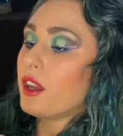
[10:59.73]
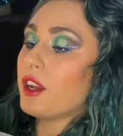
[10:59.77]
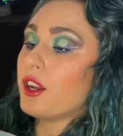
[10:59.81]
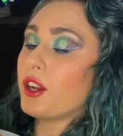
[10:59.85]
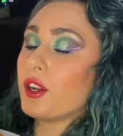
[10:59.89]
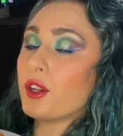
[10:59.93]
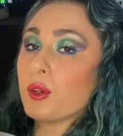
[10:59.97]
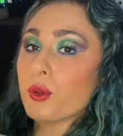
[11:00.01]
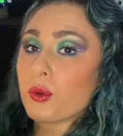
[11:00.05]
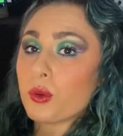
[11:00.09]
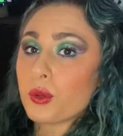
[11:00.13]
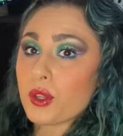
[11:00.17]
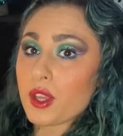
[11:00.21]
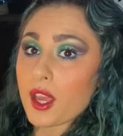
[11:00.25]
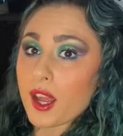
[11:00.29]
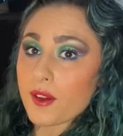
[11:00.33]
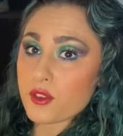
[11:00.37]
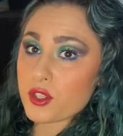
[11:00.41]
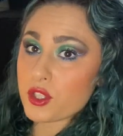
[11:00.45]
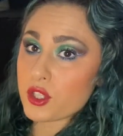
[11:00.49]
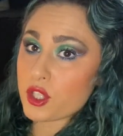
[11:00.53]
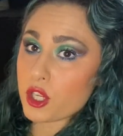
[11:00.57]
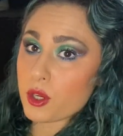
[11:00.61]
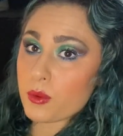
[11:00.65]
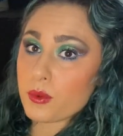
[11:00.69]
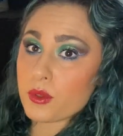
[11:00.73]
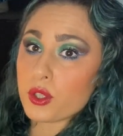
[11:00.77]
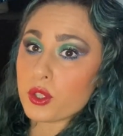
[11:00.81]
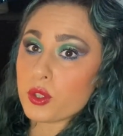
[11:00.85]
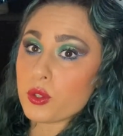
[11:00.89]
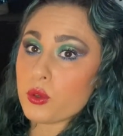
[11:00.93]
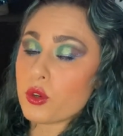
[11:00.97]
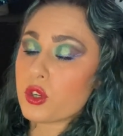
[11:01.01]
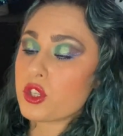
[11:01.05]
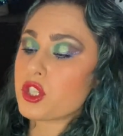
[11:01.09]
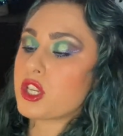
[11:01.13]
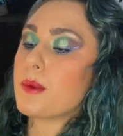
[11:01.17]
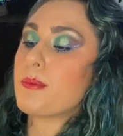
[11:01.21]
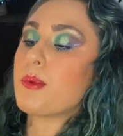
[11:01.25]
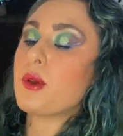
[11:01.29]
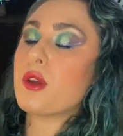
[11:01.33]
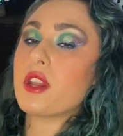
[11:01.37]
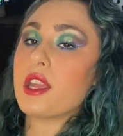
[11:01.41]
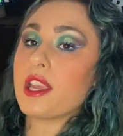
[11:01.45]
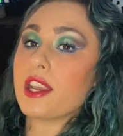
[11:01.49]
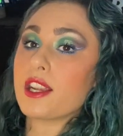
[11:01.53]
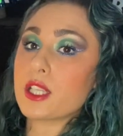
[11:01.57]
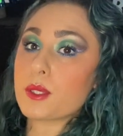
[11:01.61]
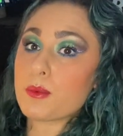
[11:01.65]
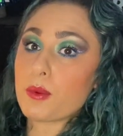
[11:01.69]
And all you have to do with the Yorkshire
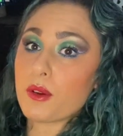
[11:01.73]
puddings